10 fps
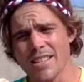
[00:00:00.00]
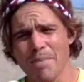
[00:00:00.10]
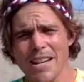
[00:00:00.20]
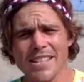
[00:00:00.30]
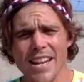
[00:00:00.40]
It
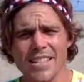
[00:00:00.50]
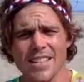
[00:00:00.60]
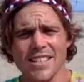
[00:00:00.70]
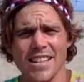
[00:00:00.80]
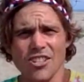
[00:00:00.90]
makes sense
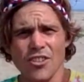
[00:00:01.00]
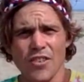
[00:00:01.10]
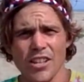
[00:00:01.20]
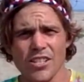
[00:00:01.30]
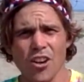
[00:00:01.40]
because it's actually
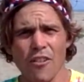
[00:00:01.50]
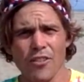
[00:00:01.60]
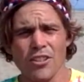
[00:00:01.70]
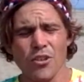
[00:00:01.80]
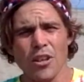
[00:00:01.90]
very soft
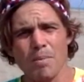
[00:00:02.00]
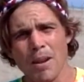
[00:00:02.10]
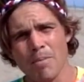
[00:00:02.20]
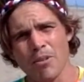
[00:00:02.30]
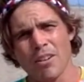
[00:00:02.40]
like toilet
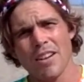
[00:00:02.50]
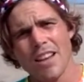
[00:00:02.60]
paper.